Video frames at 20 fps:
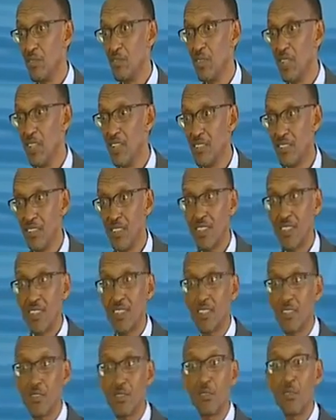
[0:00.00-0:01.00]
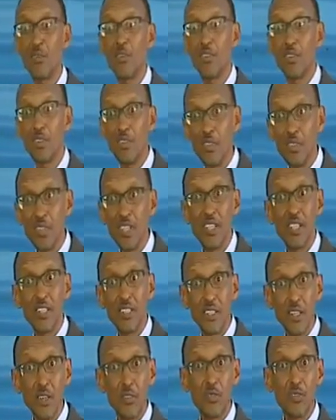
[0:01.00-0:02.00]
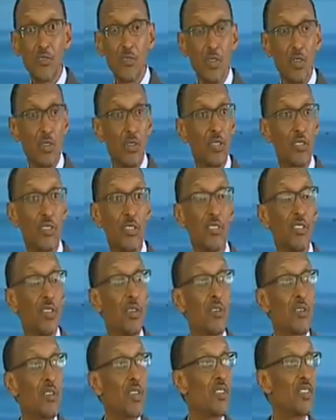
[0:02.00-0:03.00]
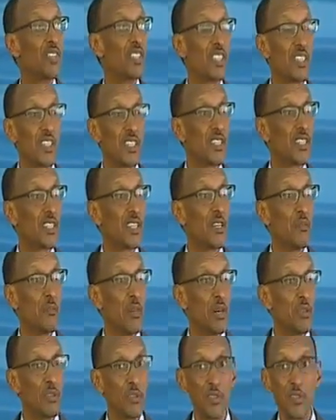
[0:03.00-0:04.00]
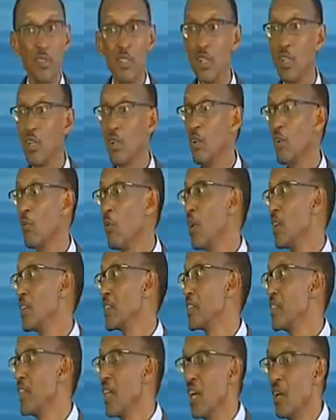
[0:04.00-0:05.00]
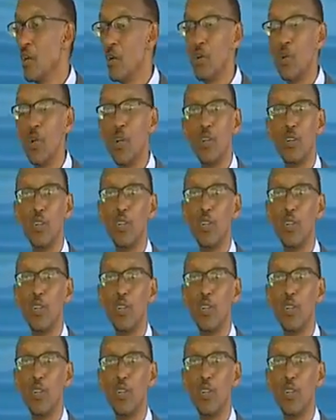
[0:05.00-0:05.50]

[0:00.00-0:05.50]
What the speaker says: when things continued getting out of, the only thing that came out was now